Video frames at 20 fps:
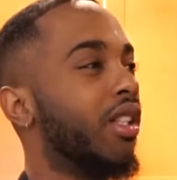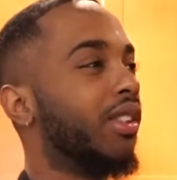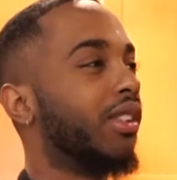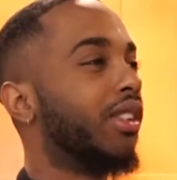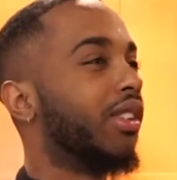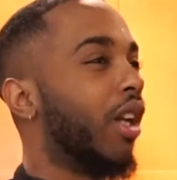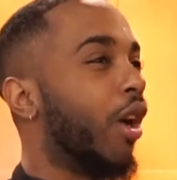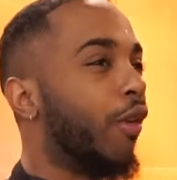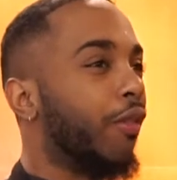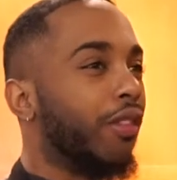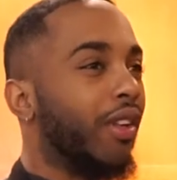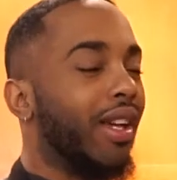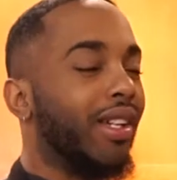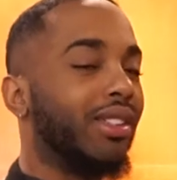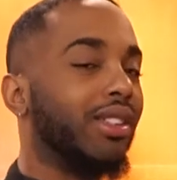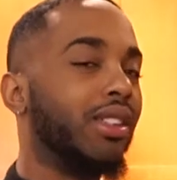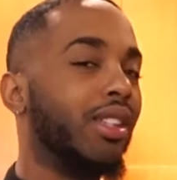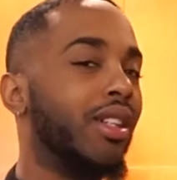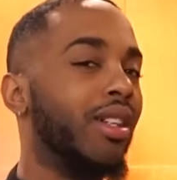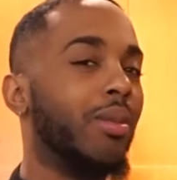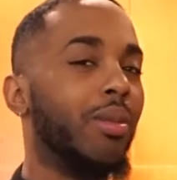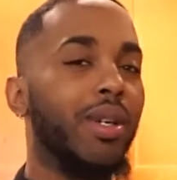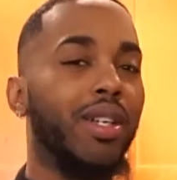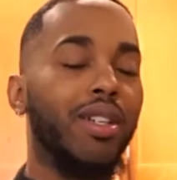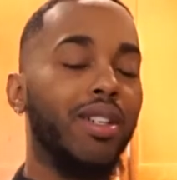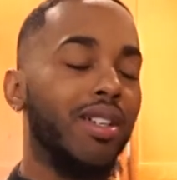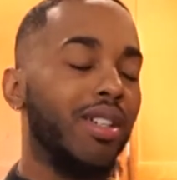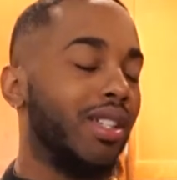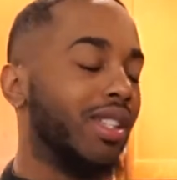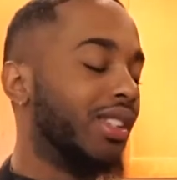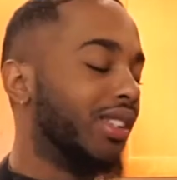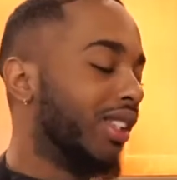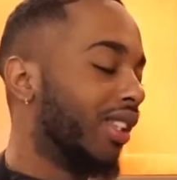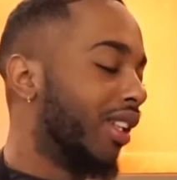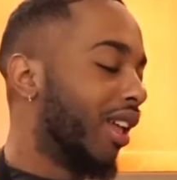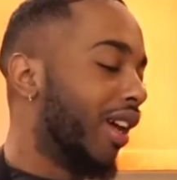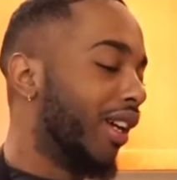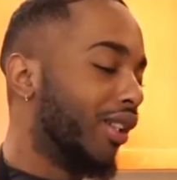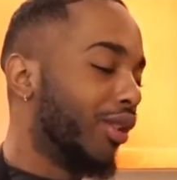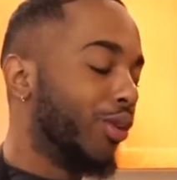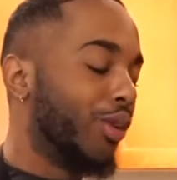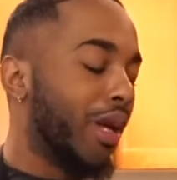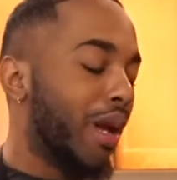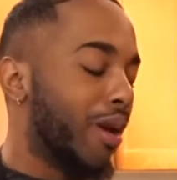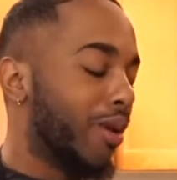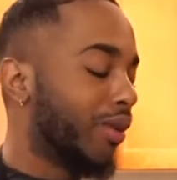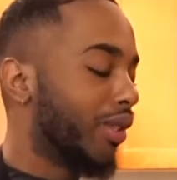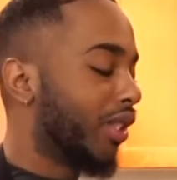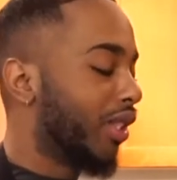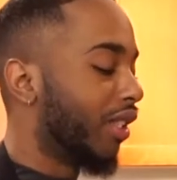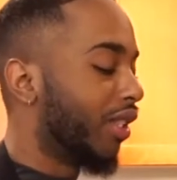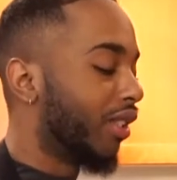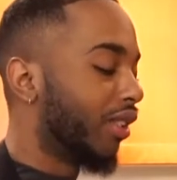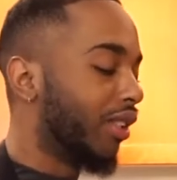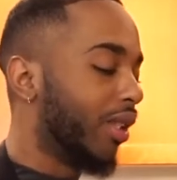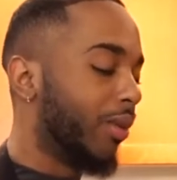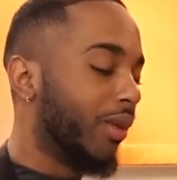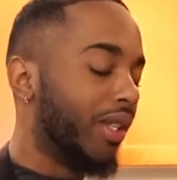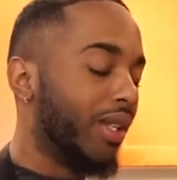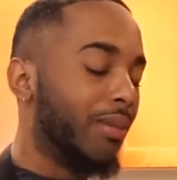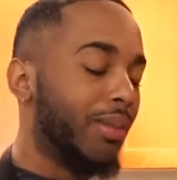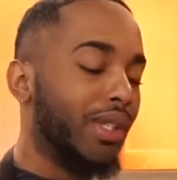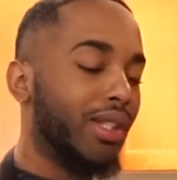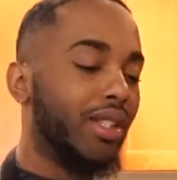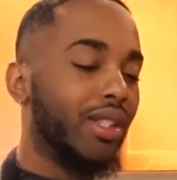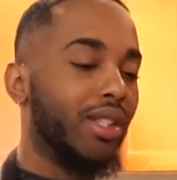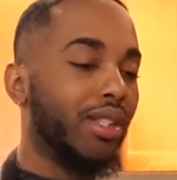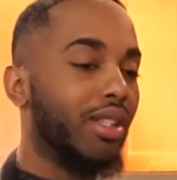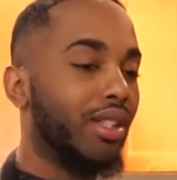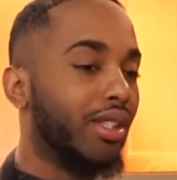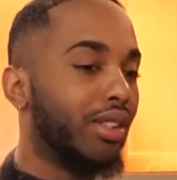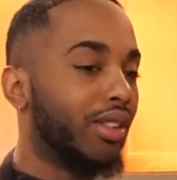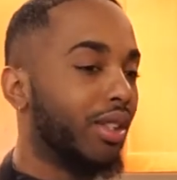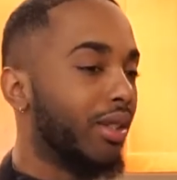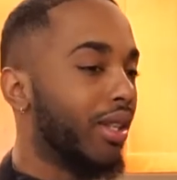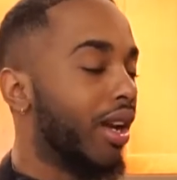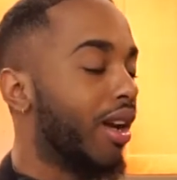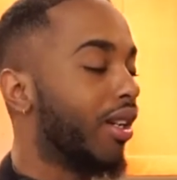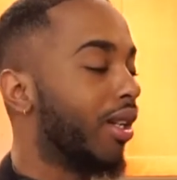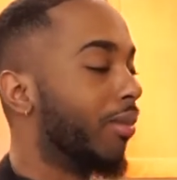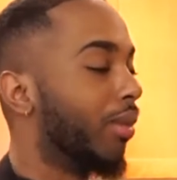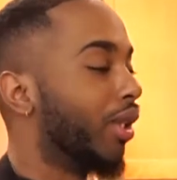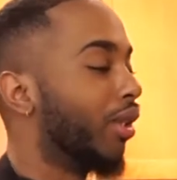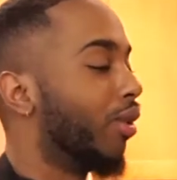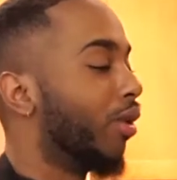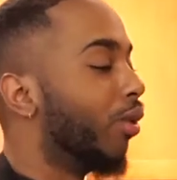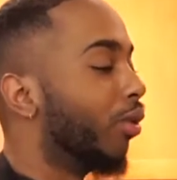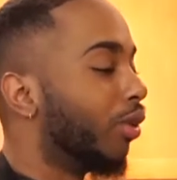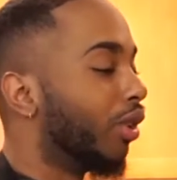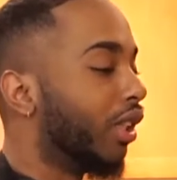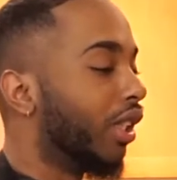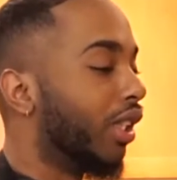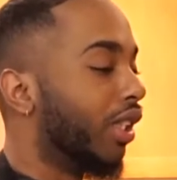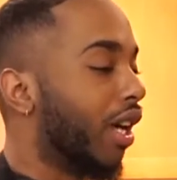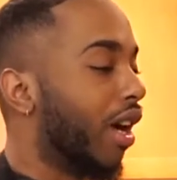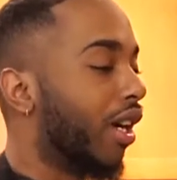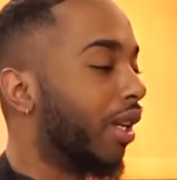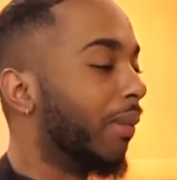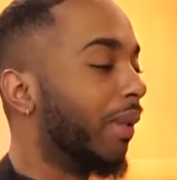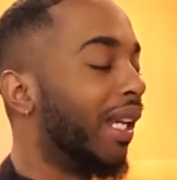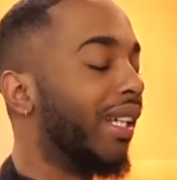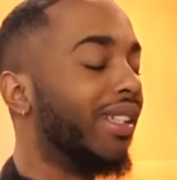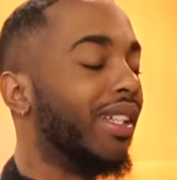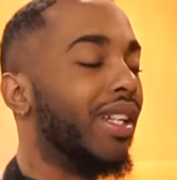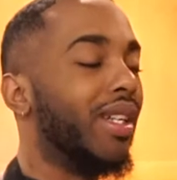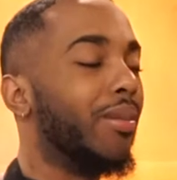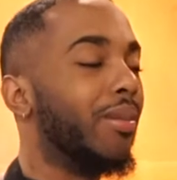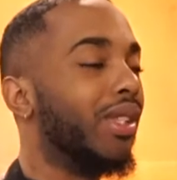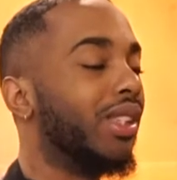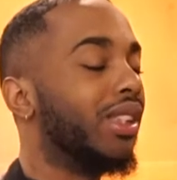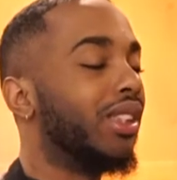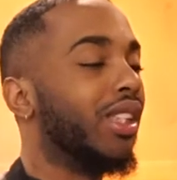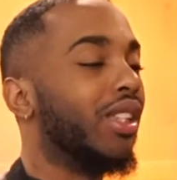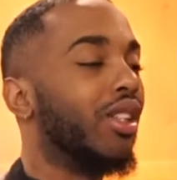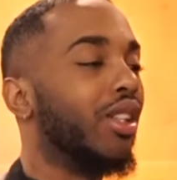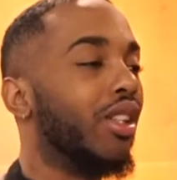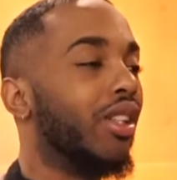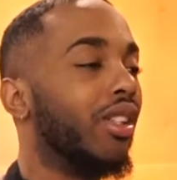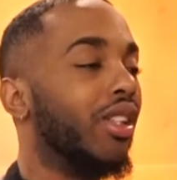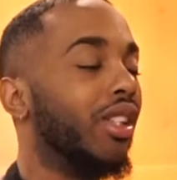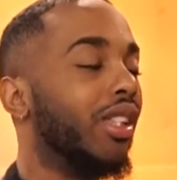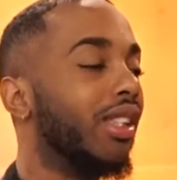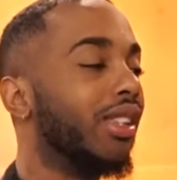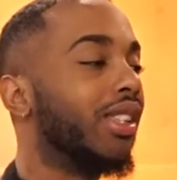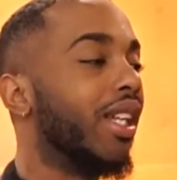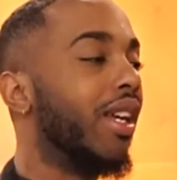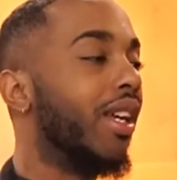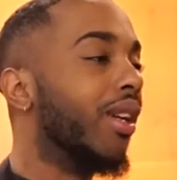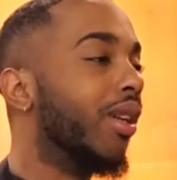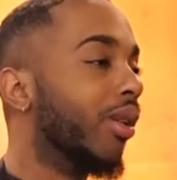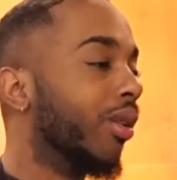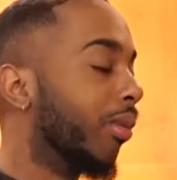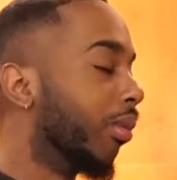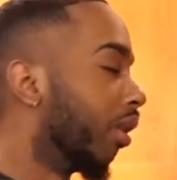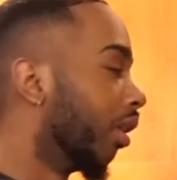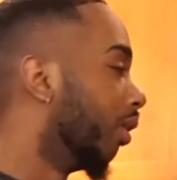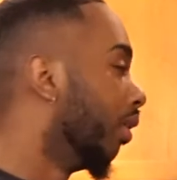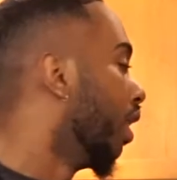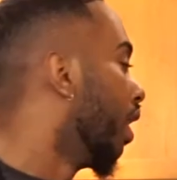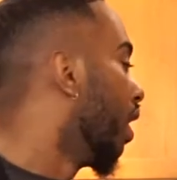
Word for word: soft like Subway cookies and like do y'all shit so it can be good so y'all can be Gucci and y'all can be like damn this shit good as hell bro.